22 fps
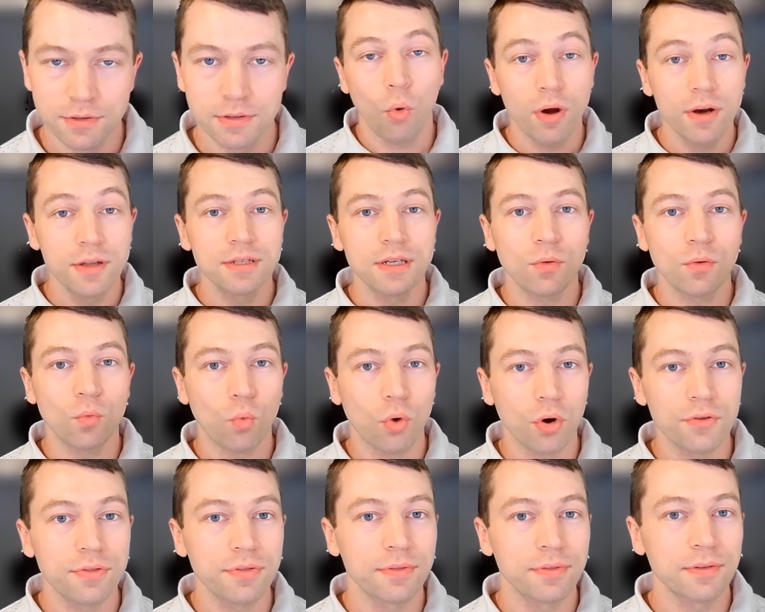What is it
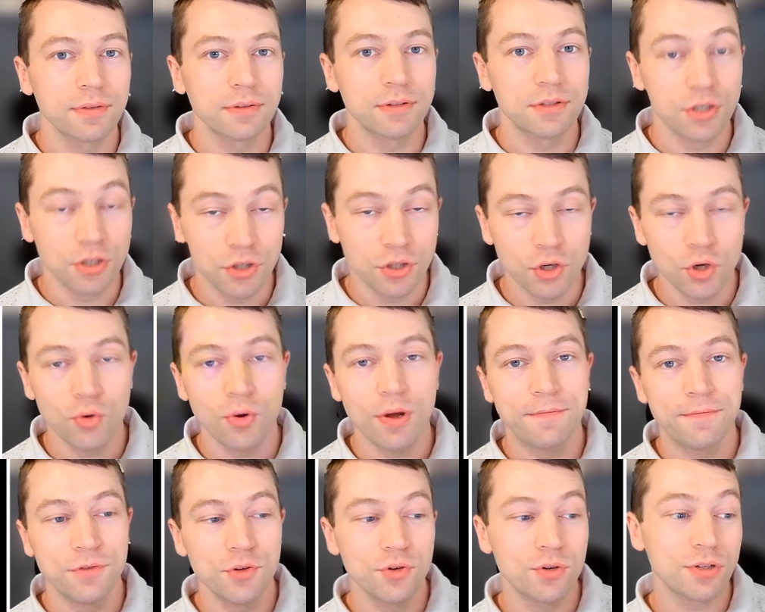worth to you
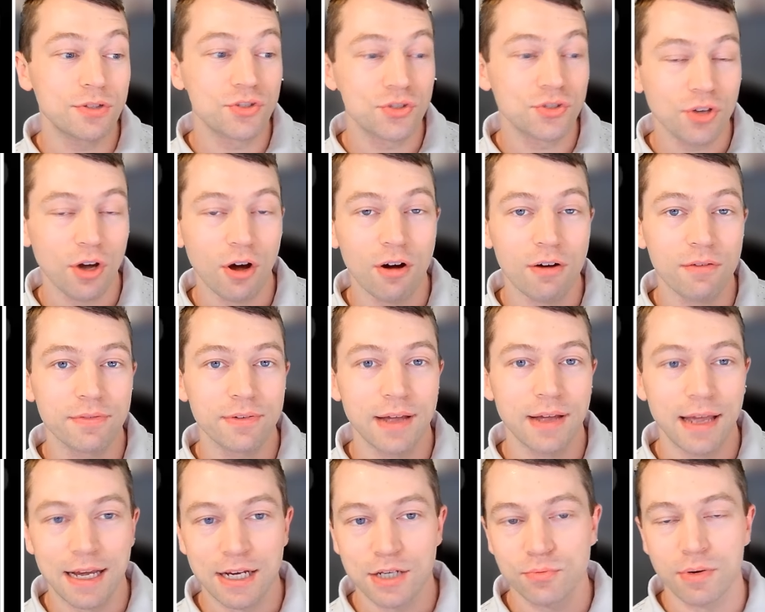if you could solve
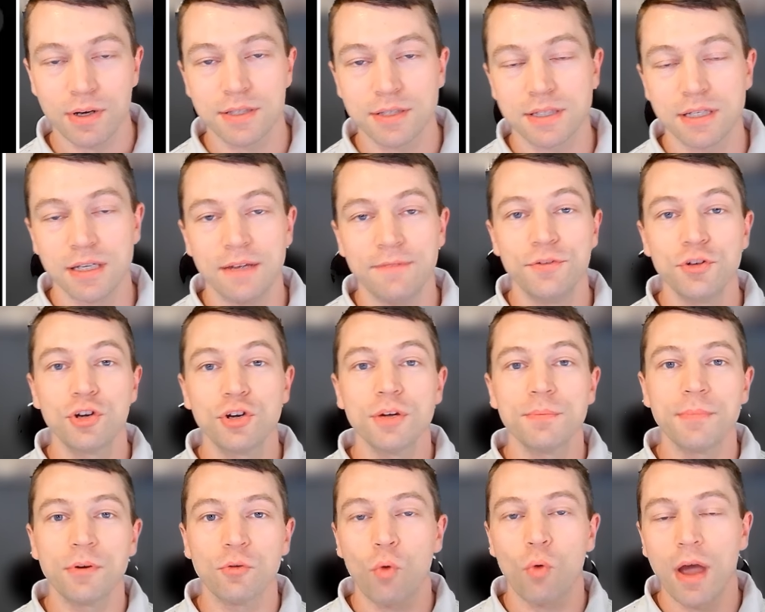XYZ? If you
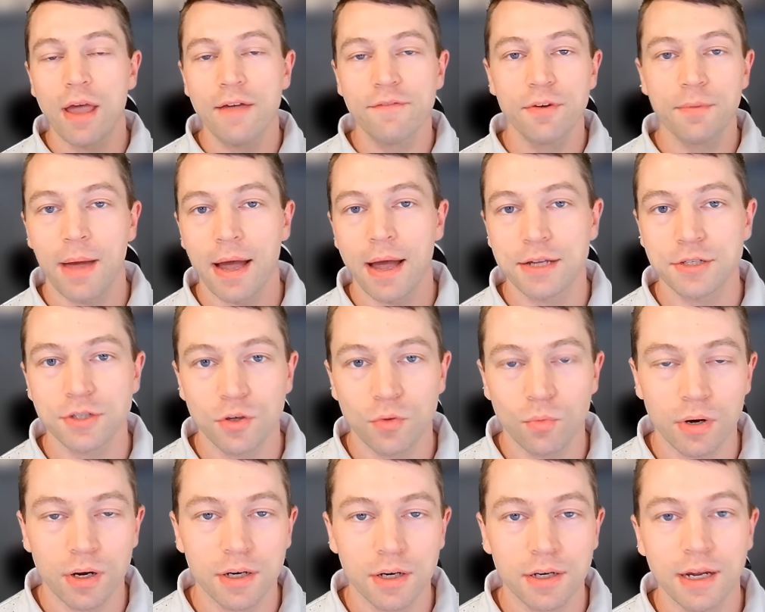could wave a magic
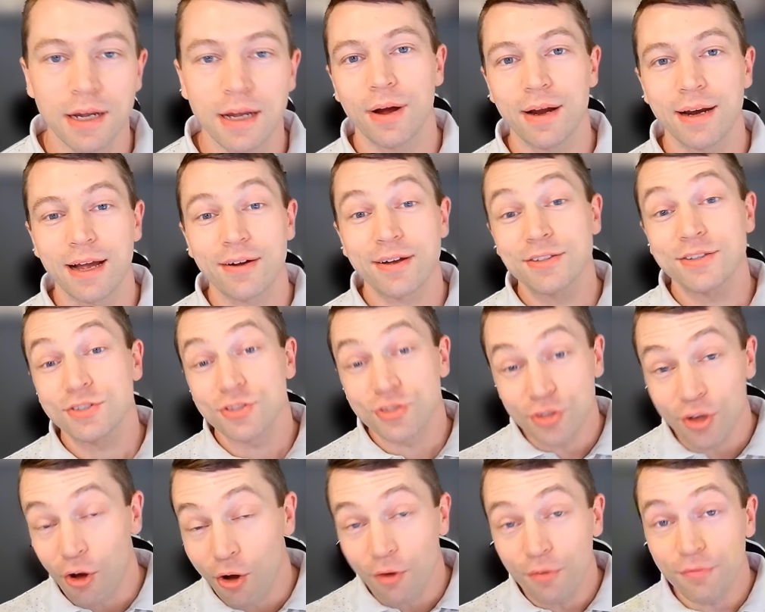wand right now and
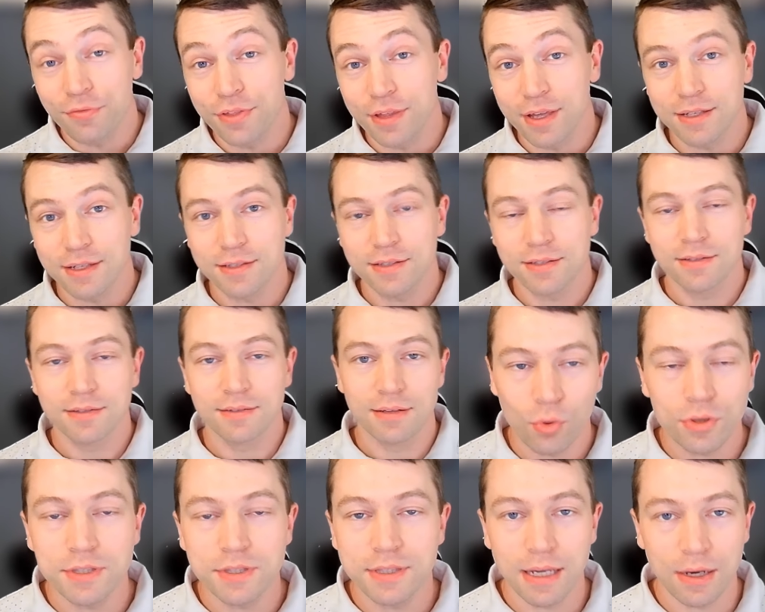solve this,
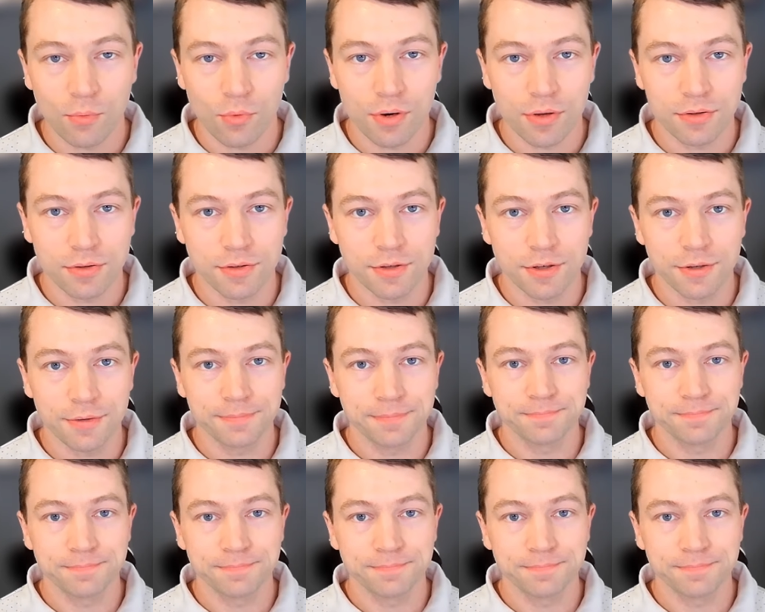what's that worth to you?